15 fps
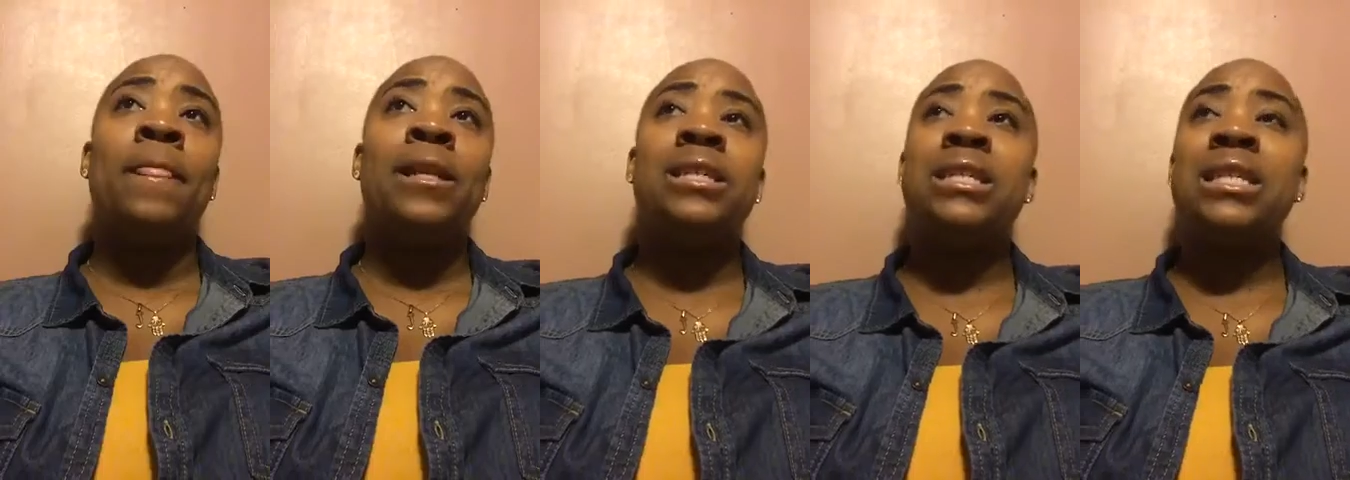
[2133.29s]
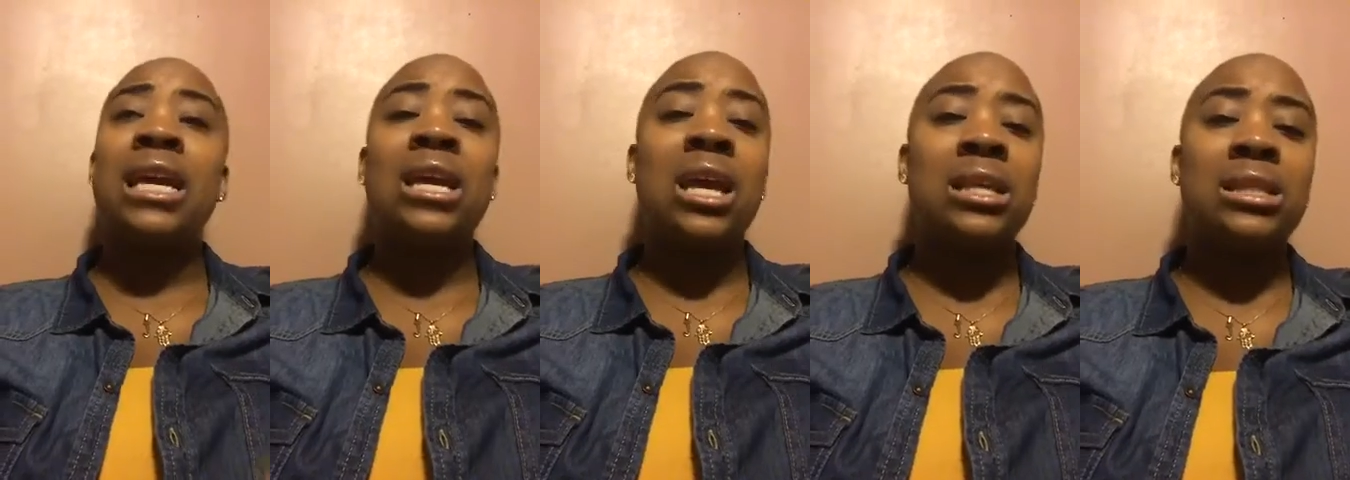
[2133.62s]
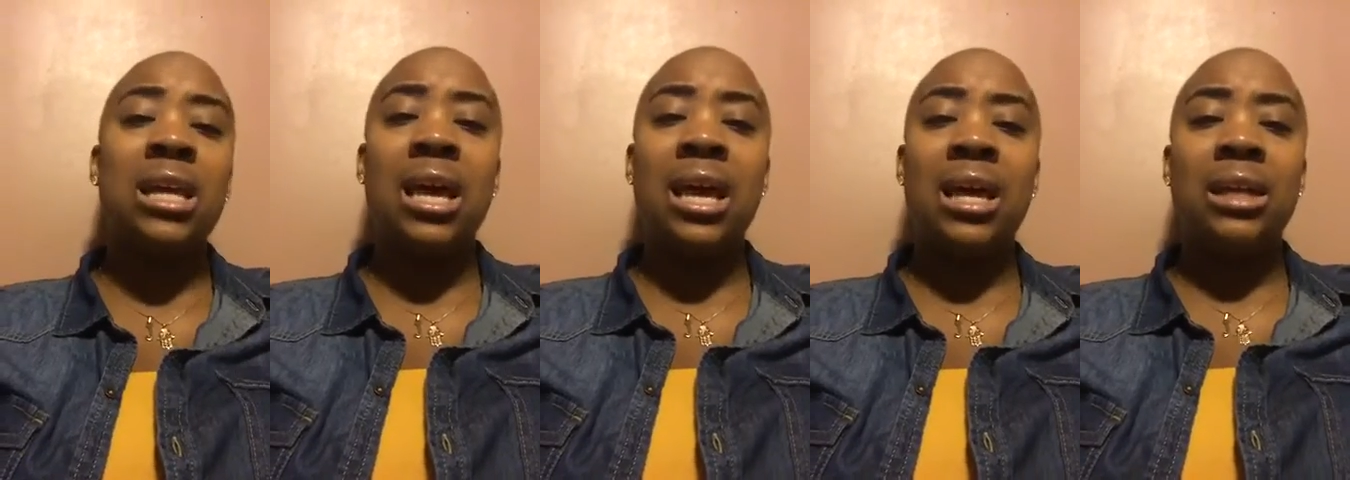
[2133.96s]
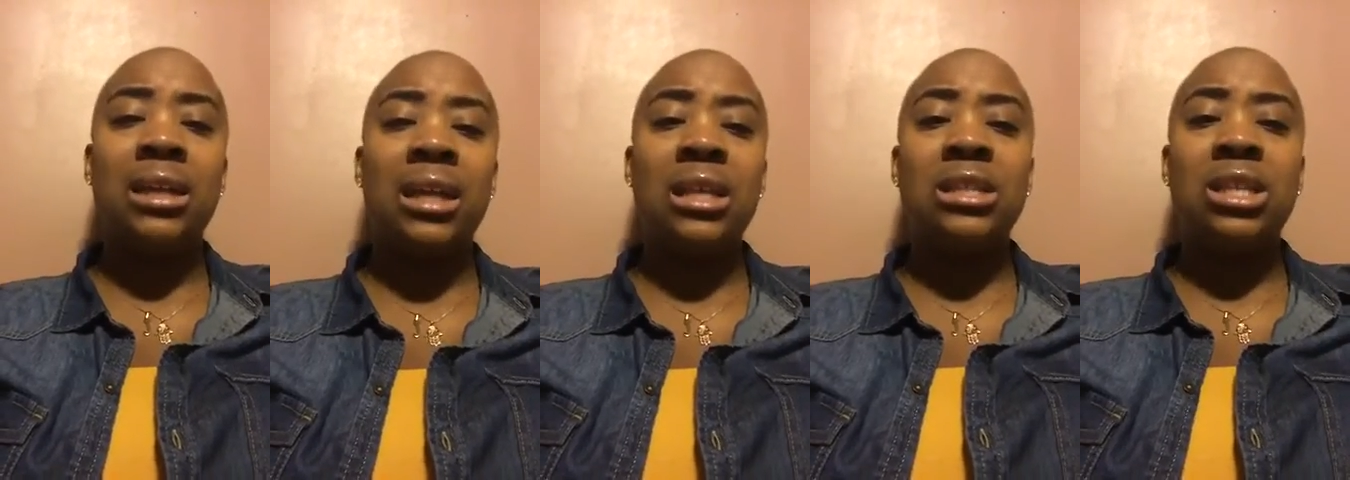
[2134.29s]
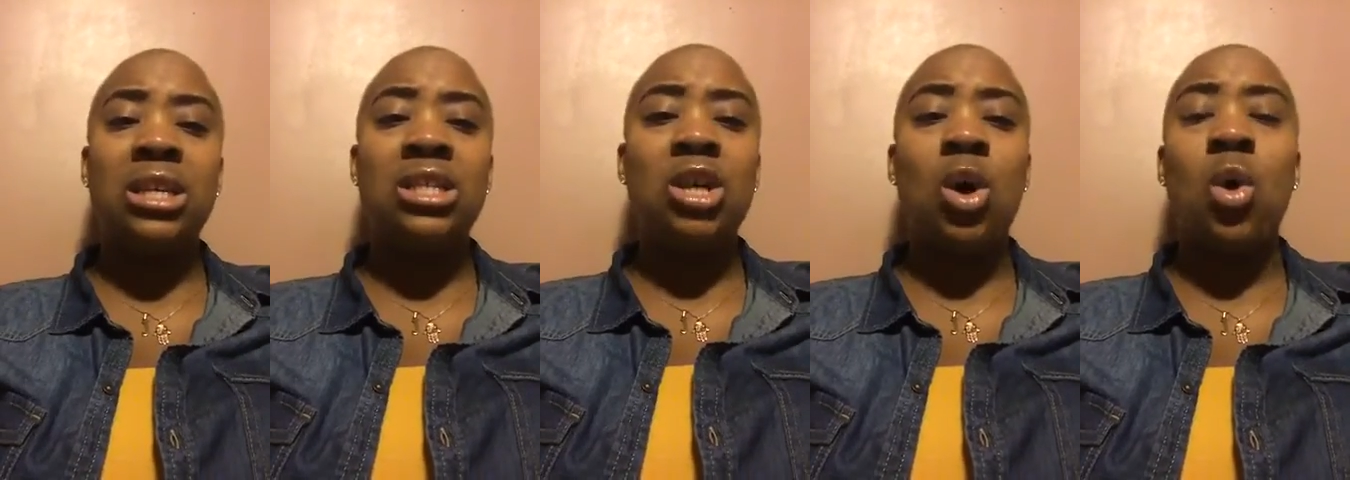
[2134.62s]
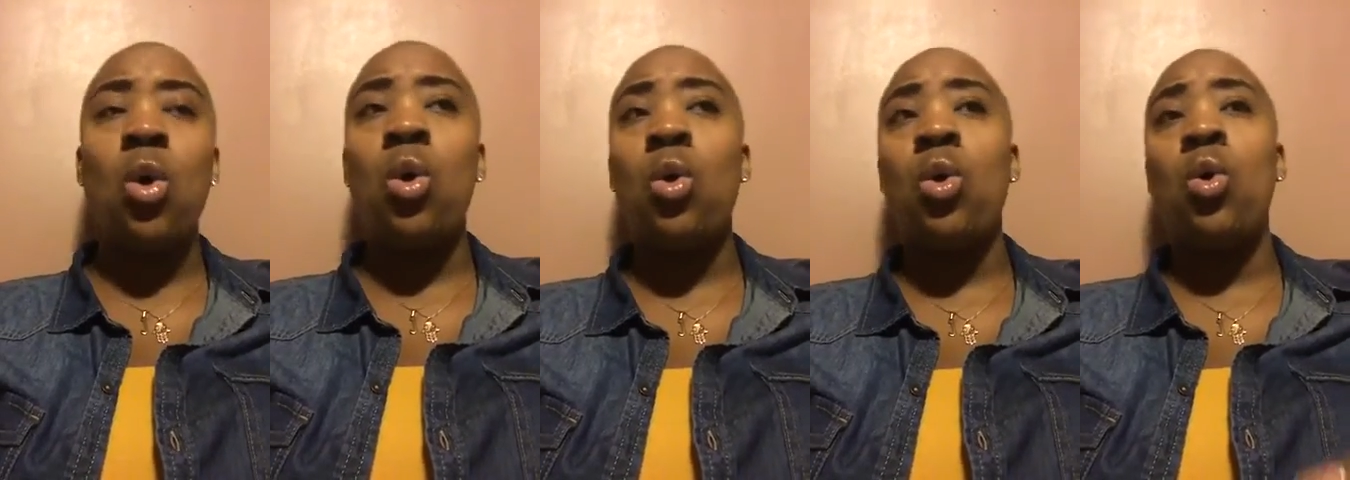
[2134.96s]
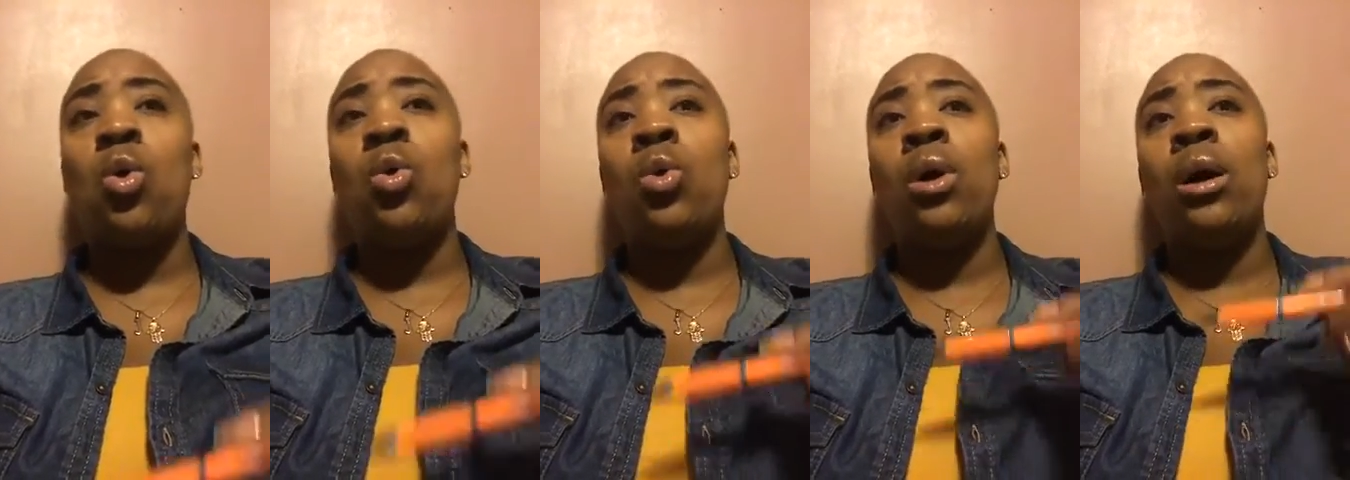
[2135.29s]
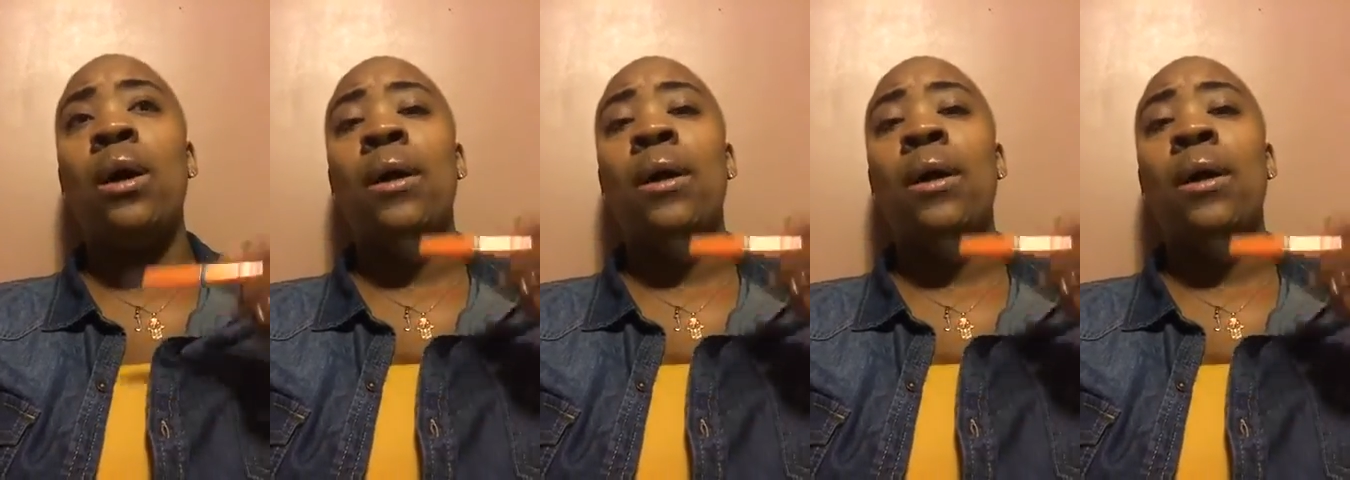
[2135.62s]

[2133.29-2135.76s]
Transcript: just like i said it's it's a whole